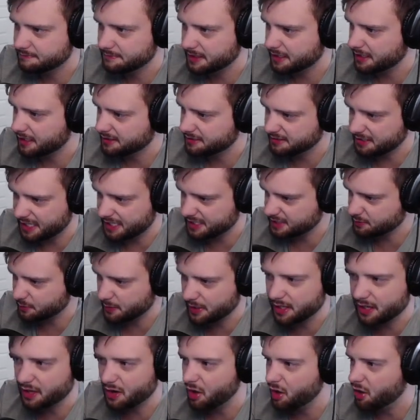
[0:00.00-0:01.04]
because that's
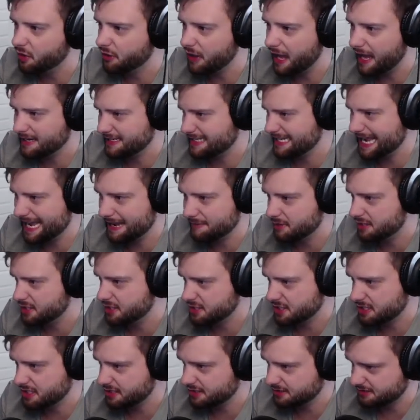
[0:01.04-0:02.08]
where all that
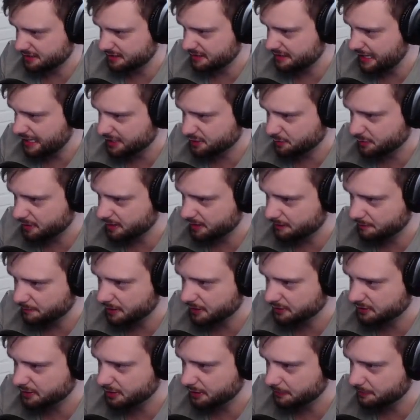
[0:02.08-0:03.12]
damage is, and that's where
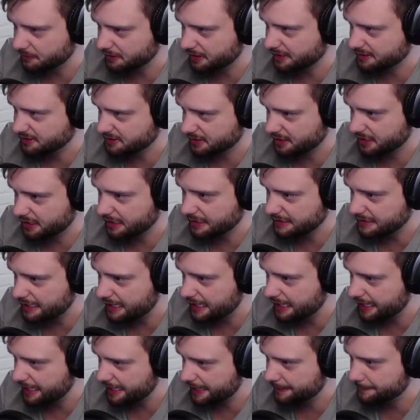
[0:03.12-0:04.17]
most of your planes are gonna
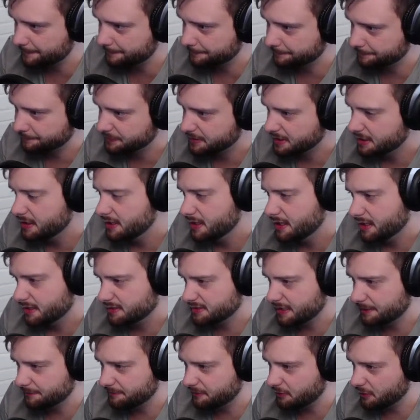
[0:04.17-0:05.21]
die.
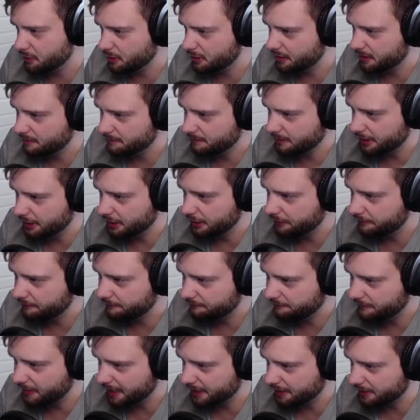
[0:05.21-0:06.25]
Except for, you know,
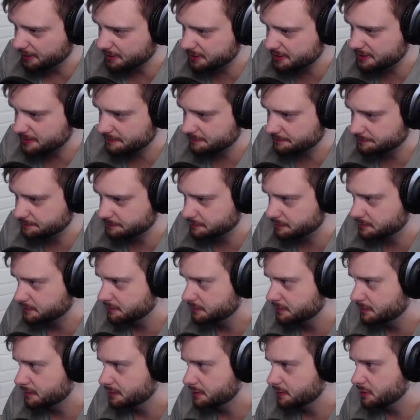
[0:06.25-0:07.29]
fighters.
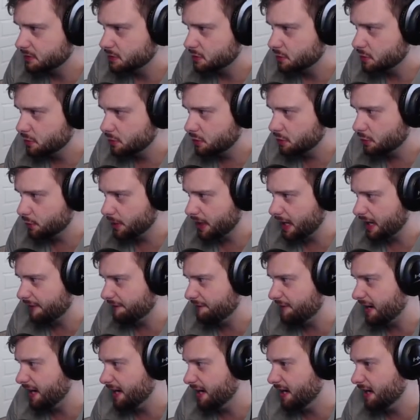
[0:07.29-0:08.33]
Ooh, we got a
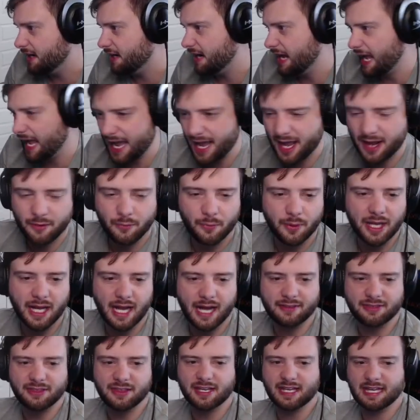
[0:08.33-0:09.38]
fire, and we
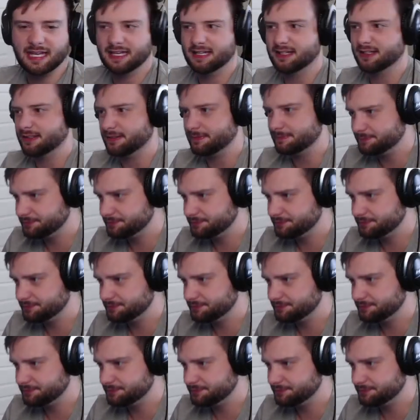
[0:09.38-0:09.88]
got the kill.